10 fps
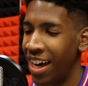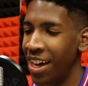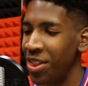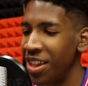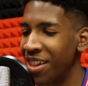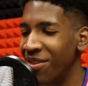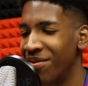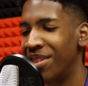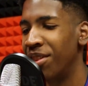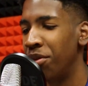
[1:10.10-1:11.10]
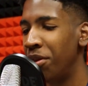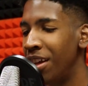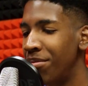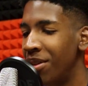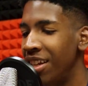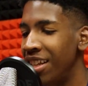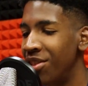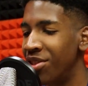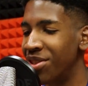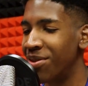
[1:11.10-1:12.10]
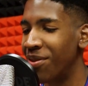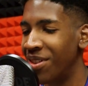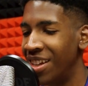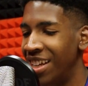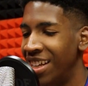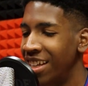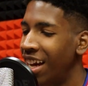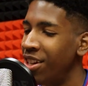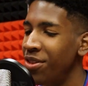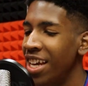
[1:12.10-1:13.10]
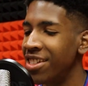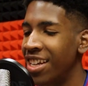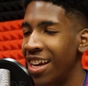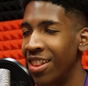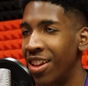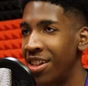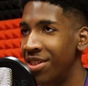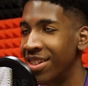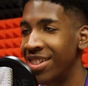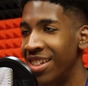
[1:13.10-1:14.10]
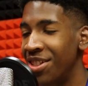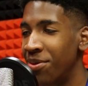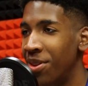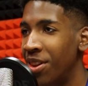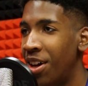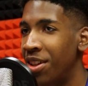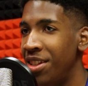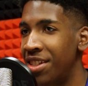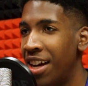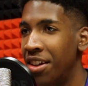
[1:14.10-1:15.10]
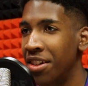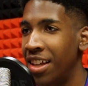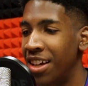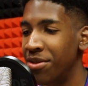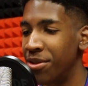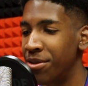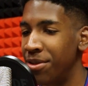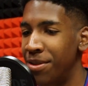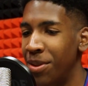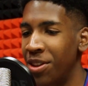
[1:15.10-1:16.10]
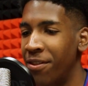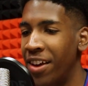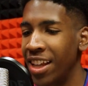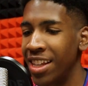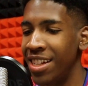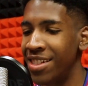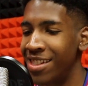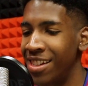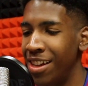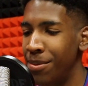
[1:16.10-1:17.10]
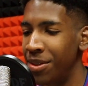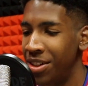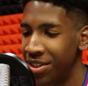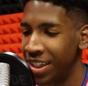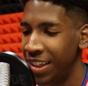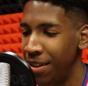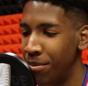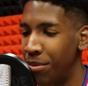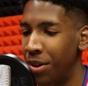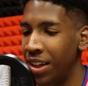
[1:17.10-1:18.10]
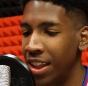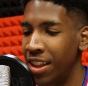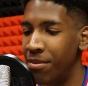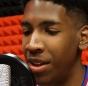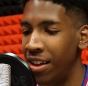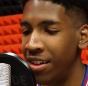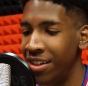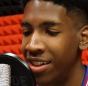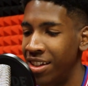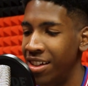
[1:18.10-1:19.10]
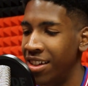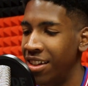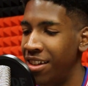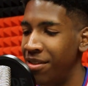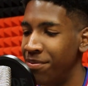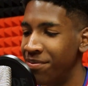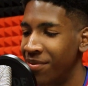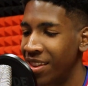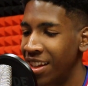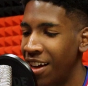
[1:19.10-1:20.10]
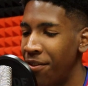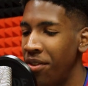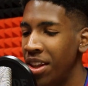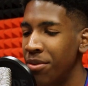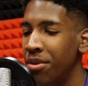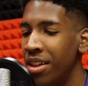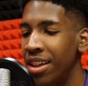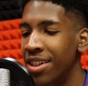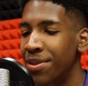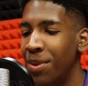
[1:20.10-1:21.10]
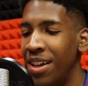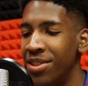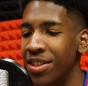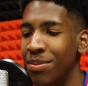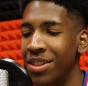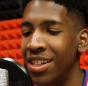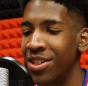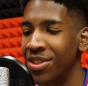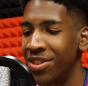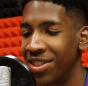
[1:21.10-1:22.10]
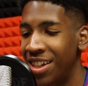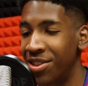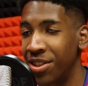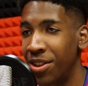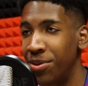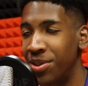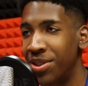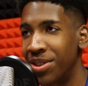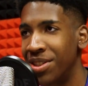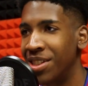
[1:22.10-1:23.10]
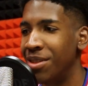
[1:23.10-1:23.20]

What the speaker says: I think the way Penny has just, I know he hasn't had a lot of success with a lot of these higher class recruits, but the fact that he's still able to just keep bringing them in, I feel like really expands his potential as a coach.